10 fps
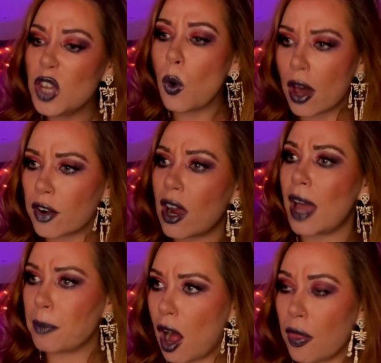on our
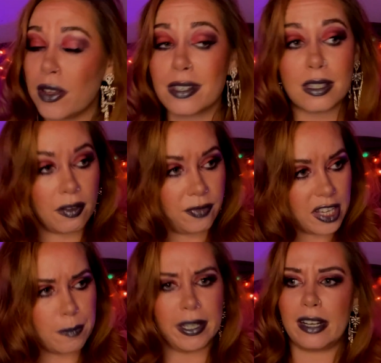hypothesis of
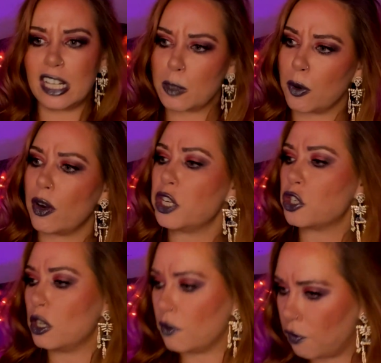this being an
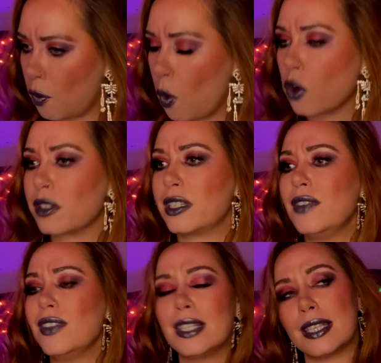inspiration for
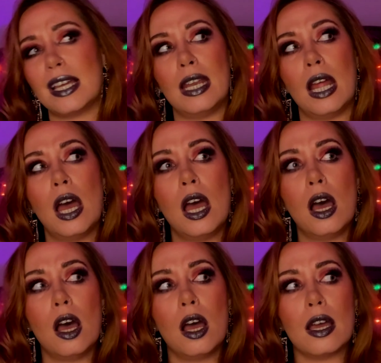Stevenson,
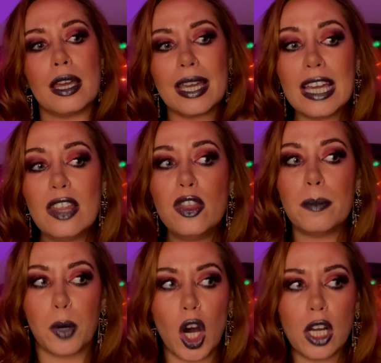in the
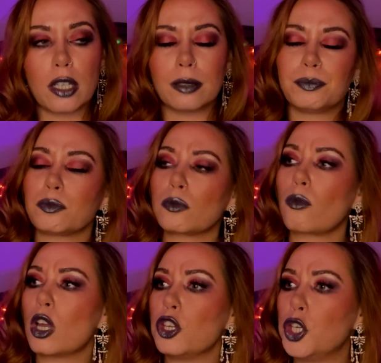book,
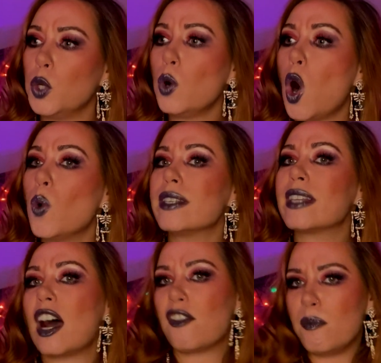you always
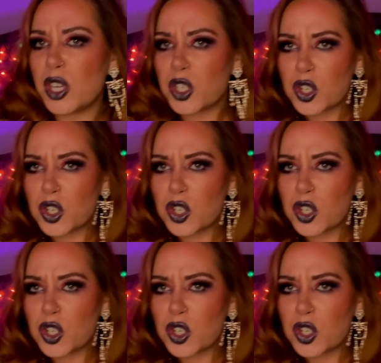have Mr.